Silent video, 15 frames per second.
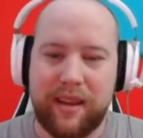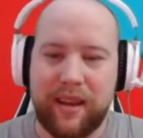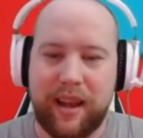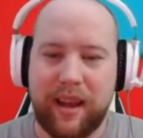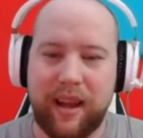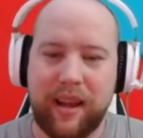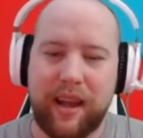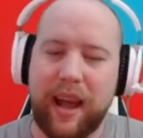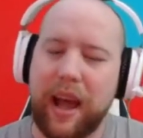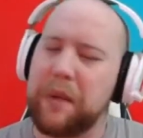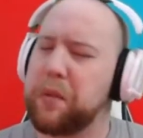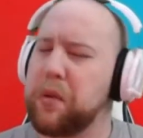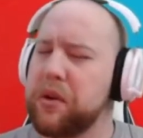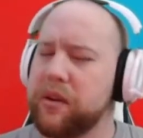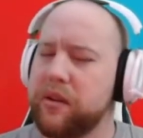Uh, I
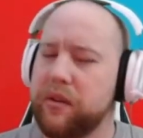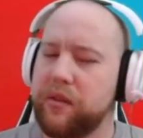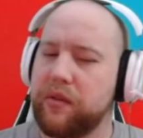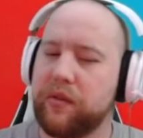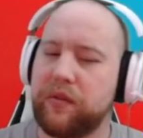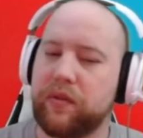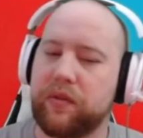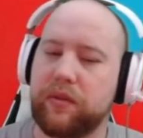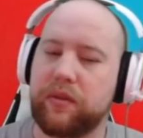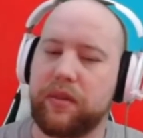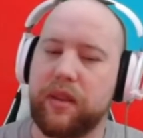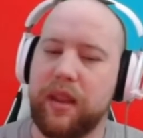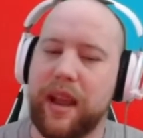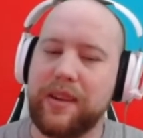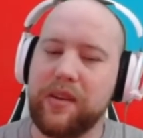would have,
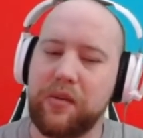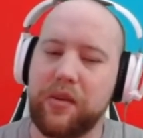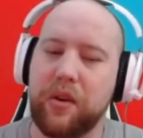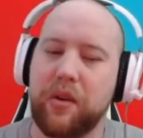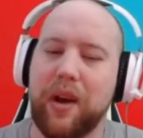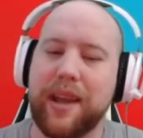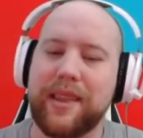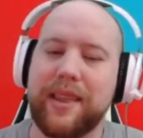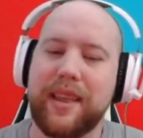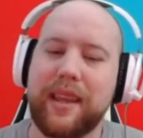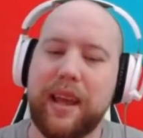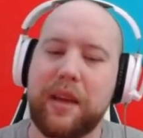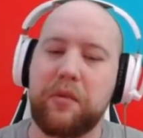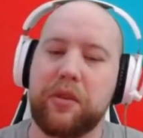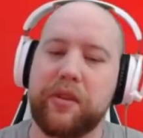I don't know, I think
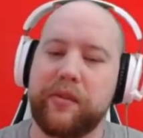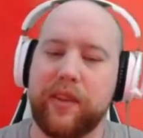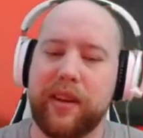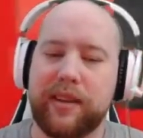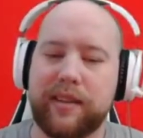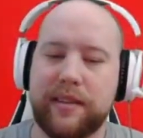I would have liked to